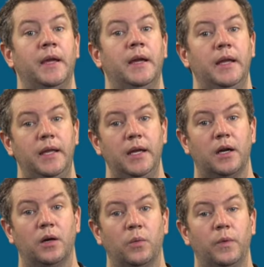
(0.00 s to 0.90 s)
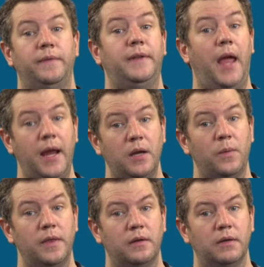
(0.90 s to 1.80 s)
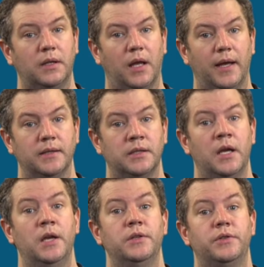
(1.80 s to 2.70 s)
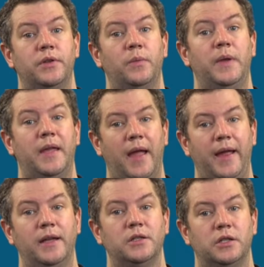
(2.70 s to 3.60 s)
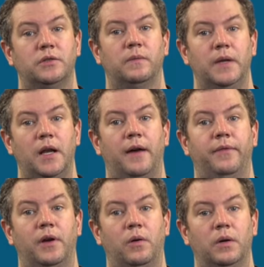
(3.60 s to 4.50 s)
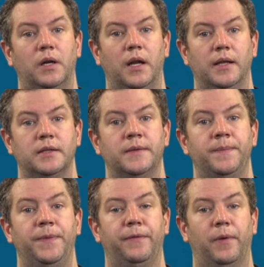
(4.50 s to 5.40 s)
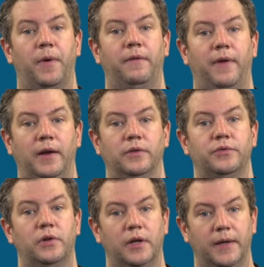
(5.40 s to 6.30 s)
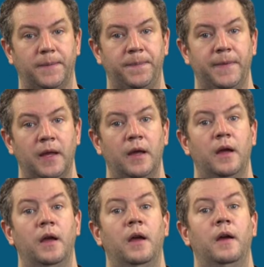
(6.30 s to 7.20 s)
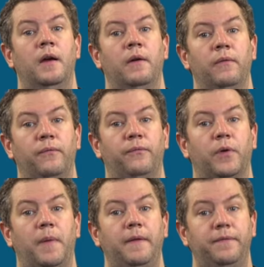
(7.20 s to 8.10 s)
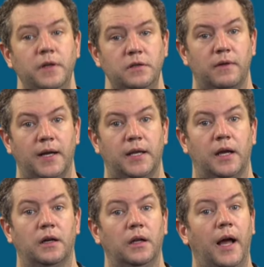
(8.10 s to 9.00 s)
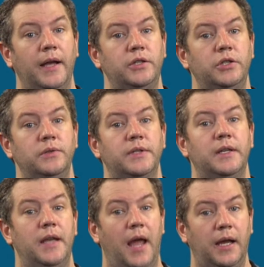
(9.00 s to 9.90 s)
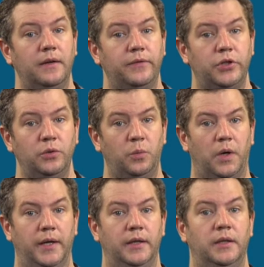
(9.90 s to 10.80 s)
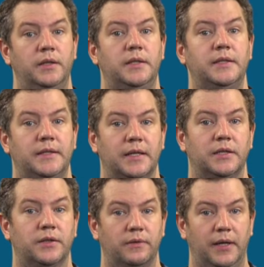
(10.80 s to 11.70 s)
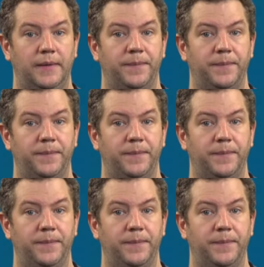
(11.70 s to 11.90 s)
Here, we've taken away the grid lines so that we can't just read off the coordinates from our final drawing. For my first rectangle, I choose -2, 1 to 6, 3.